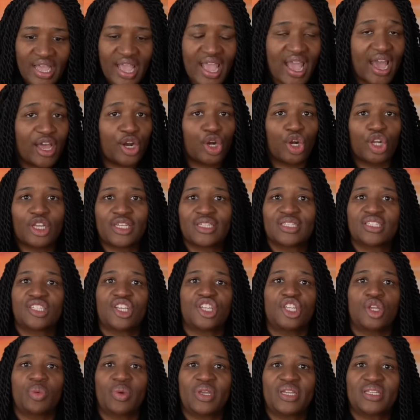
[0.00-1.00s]
they had her
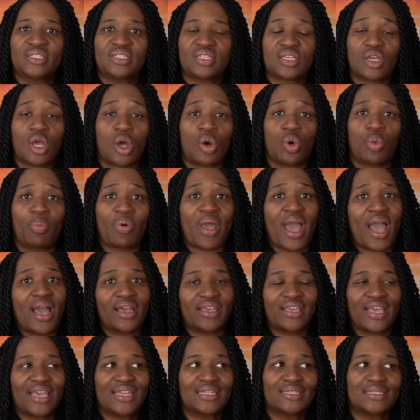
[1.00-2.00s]
continuing to go
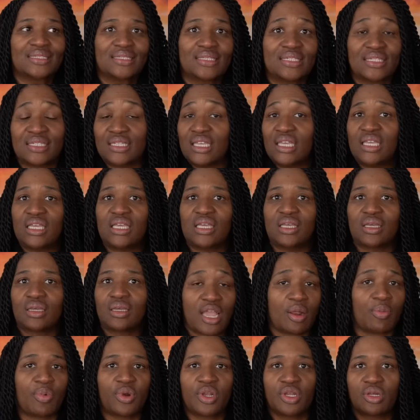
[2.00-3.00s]
back and see
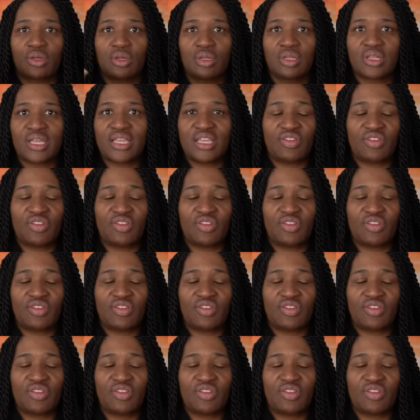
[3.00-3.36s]
Gabriel